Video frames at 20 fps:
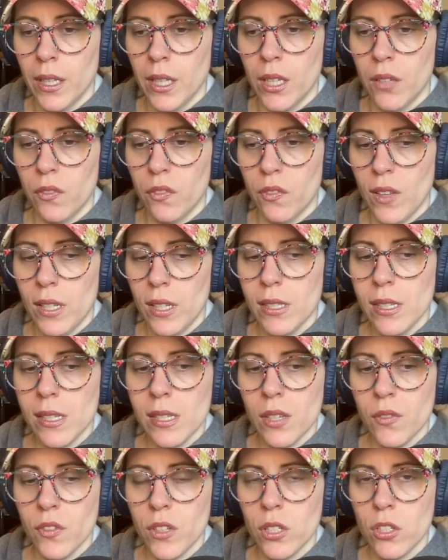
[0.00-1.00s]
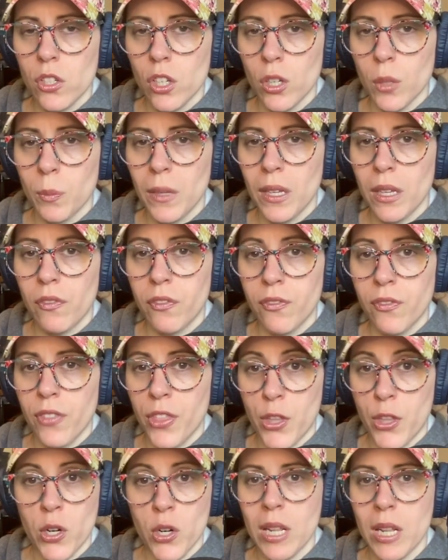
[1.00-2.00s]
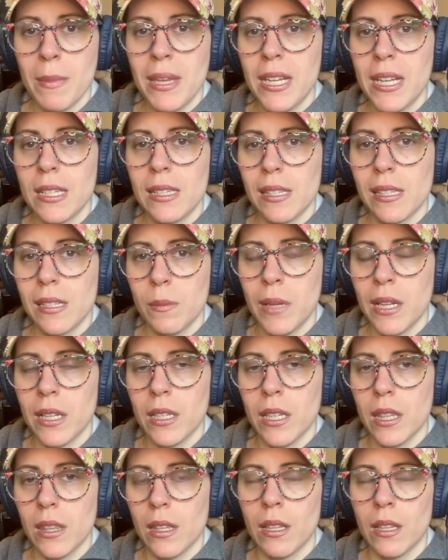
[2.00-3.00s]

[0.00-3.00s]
it felt as if it took me 30 seconds to make the